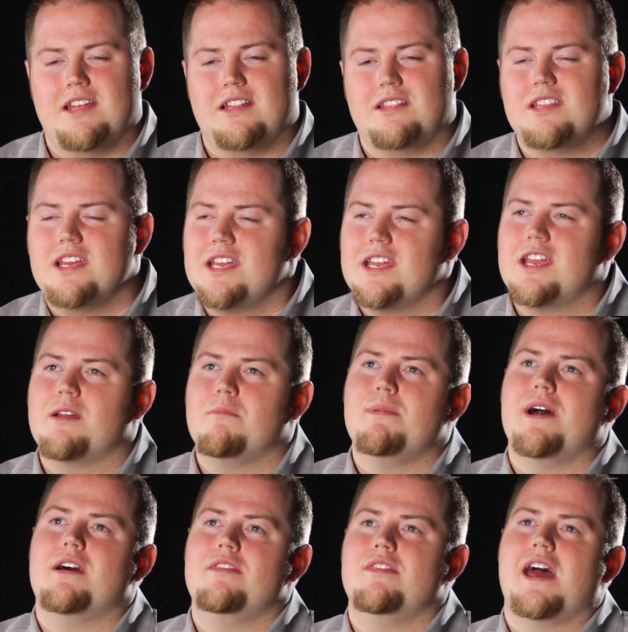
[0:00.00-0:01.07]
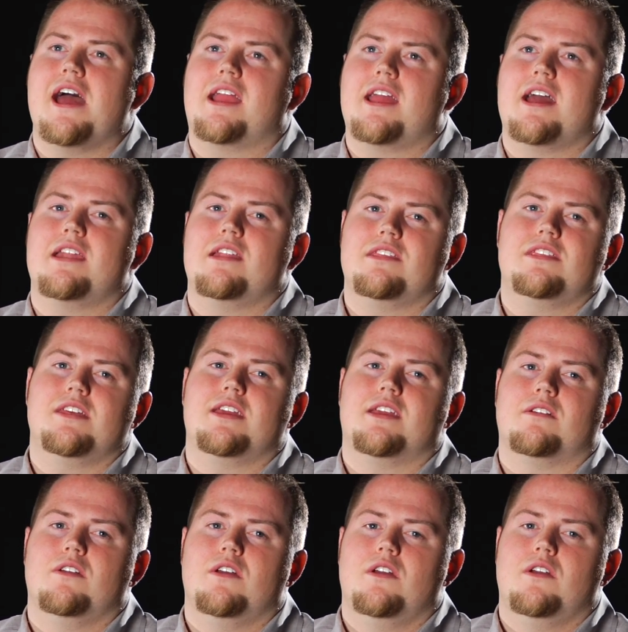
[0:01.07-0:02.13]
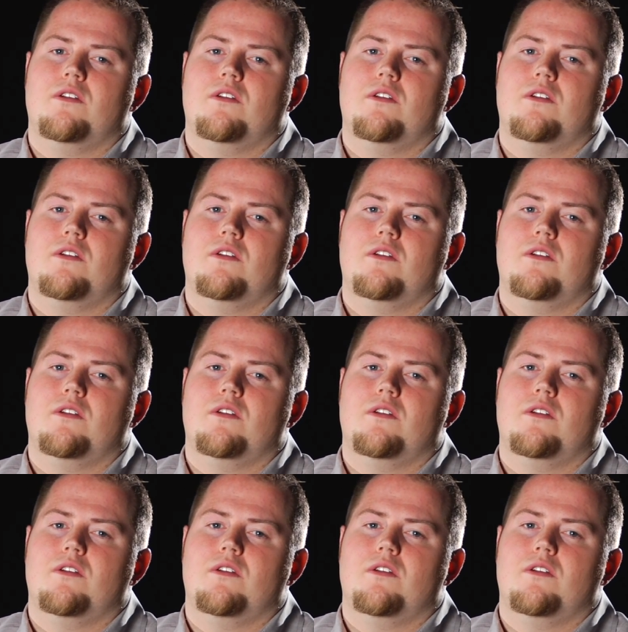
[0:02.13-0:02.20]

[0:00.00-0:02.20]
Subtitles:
And thinking about that kind of thing